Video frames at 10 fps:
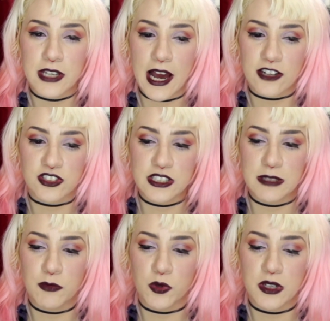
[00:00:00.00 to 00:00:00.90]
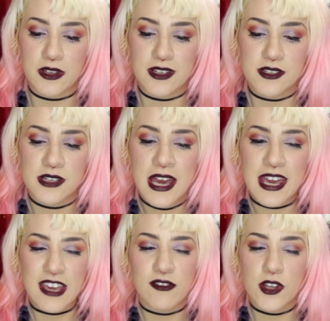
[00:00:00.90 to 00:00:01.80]
to actually demolding these,
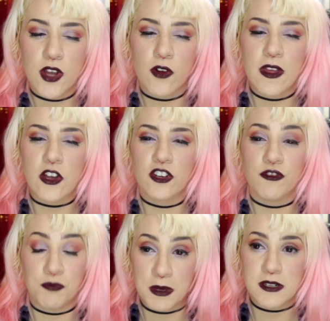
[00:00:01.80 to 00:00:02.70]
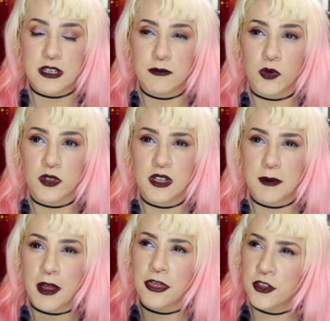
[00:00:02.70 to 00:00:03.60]
even though they could have been demolded
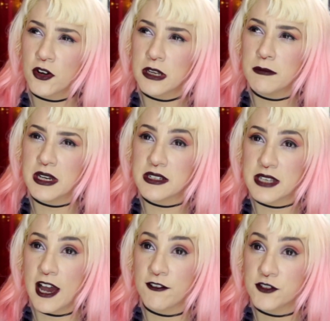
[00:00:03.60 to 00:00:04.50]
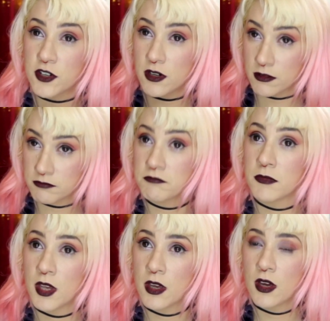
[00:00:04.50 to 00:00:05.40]
about 30 minutes after
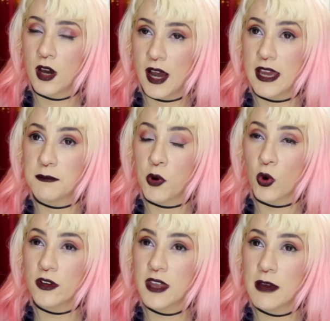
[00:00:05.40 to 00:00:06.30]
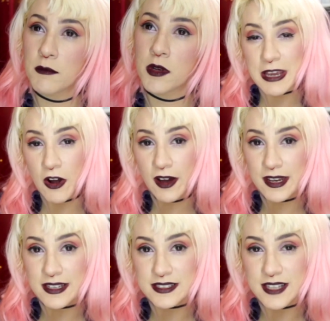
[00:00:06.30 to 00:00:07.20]
I had poured them. To be
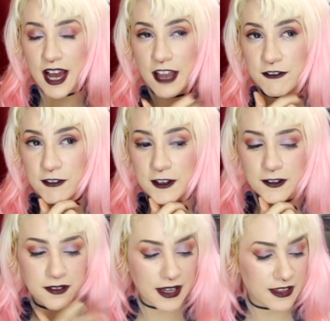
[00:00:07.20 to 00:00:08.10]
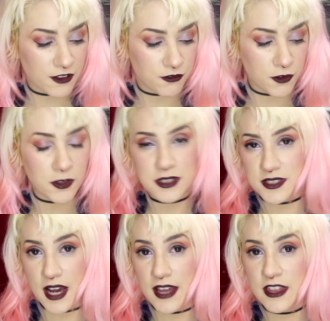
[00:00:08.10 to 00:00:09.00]
honest, I feel like the food
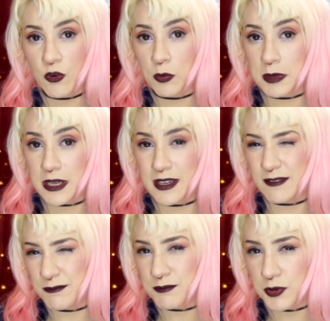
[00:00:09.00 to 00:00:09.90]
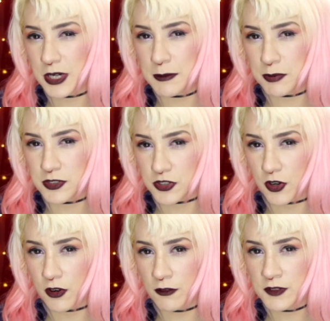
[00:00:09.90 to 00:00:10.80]
inside there will be pretty
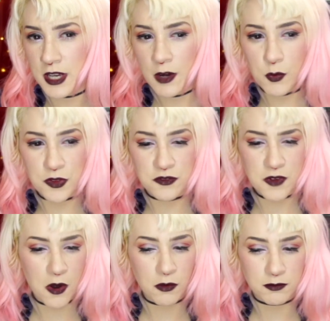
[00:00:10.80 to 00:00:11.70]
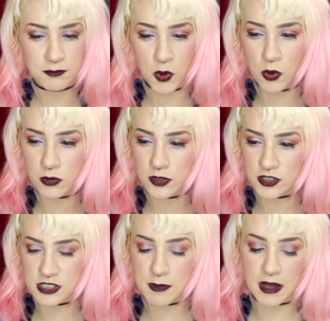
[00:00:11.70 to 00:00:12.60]
preserved with no mold or
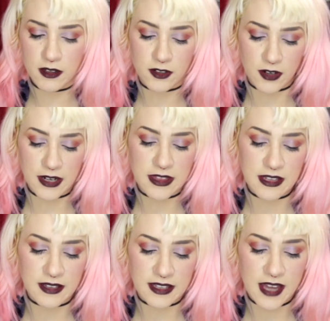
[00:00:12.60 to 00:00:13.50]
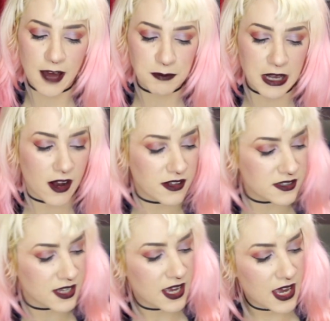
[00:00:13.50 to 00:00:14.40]
smell or anything like that because